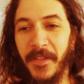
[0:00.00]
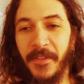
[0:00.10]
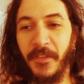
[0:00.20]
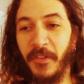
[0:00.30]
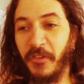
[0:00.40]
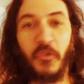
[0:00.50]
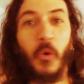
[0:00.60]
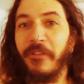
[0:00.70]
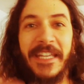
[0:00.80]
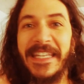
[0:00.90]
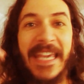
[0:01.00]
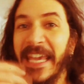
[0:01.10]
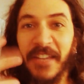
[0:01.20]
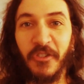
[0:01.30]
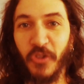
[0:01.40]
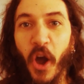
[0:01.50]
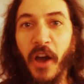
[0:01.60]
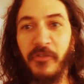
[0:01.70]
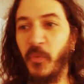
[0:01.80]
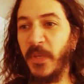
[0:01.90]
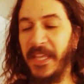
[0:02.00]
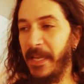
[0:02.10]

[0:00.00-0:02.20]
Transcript: the, the story kicks off with